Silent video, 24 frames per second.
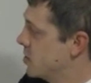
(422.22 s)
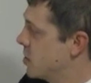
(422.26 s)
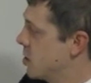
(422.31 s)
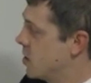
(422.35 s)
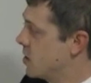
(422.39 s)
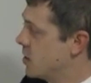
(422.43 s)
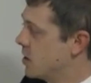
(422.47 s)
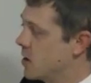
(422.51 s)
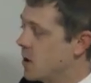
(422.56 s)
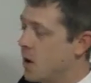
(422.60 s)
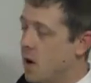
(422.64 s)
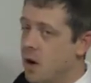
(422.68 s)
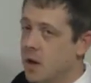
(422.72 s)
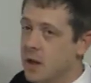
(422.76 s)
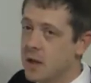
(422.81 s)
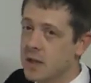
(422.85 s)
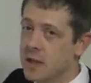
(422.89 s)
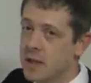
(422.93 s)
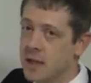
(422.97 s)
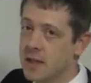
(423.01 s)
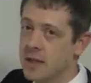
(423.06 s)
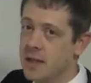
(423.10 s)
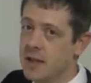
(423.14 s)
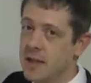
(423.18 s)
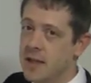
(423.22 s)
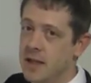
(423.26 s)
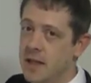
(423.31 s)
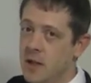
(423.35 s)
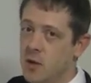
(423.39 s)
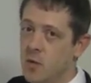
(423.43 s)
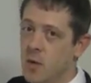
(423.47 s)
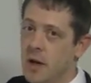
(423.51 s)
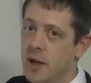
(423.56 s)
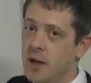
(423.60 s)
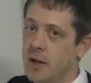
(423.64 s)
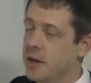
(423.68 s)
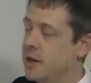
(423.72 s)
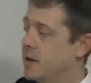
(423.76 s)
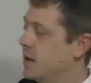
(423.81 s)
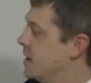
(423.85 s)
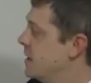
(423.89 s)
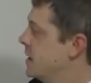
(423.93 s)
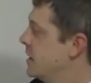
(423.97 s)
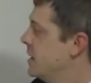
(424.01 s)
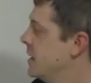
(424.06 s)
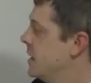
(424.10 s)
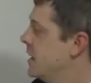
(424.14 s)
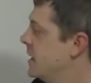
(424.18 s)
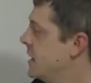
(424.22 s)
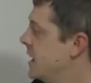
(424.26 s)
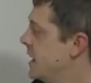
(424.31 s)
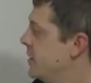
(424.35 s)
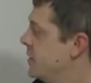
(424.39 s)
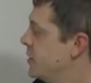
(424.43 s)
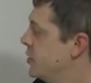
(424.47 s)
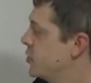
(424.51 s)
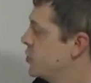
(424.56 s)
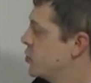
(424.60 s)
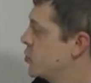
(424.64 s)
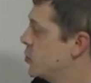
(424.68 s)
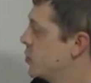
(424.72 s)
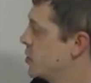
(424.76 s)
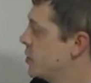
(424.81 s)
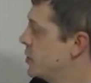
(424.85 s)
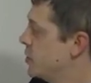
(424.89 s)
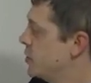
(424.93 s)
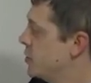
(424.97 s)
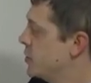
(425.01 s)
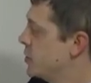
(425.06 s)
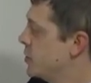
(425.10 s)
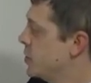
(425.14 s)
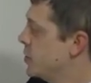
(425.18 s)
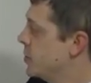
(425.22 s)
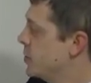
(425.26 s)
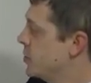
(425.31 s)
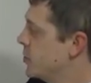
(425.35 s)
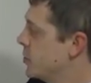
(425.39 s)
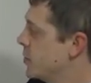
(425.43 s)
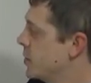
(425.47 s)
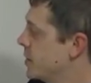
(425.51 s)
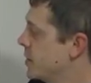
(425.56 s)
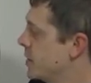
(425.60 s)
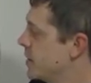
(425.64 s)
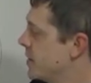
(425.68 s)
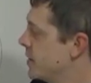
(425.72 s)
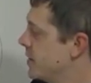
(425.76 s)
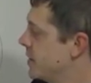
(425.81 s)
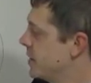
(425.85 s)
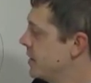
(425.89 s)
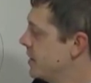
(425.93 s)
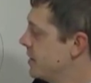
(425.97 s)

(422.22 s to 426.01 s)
are longest at the equator. And then shorter as you go north,